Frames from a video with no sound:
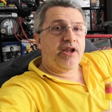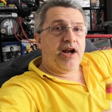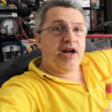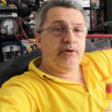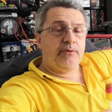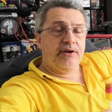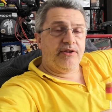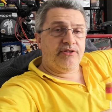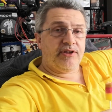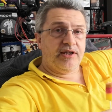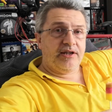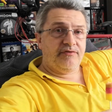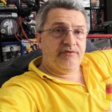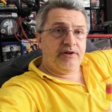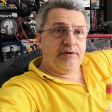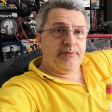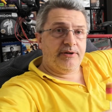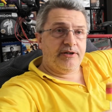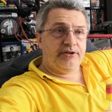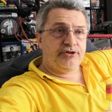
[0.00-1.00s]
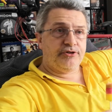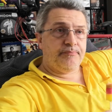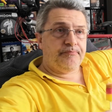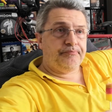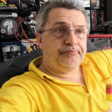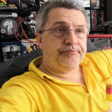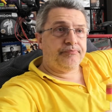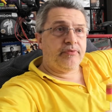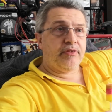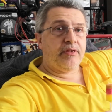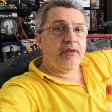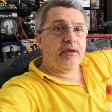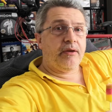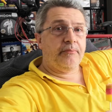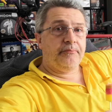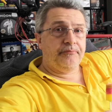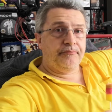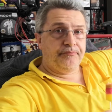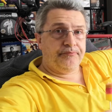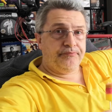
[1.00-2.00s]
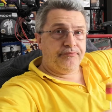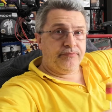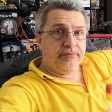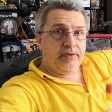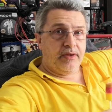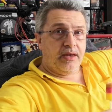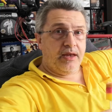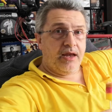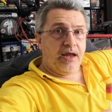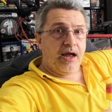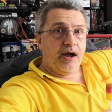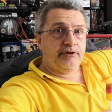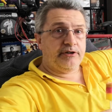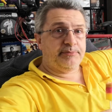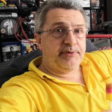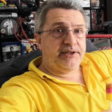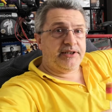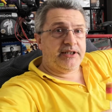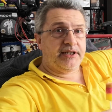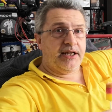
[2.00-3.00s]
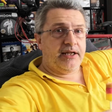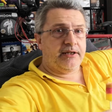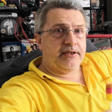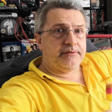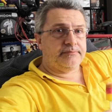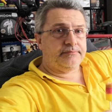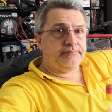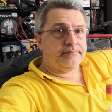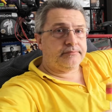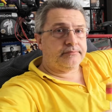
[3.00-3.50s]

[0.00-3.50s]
Anyway, thank you very much. I'll speak to you later.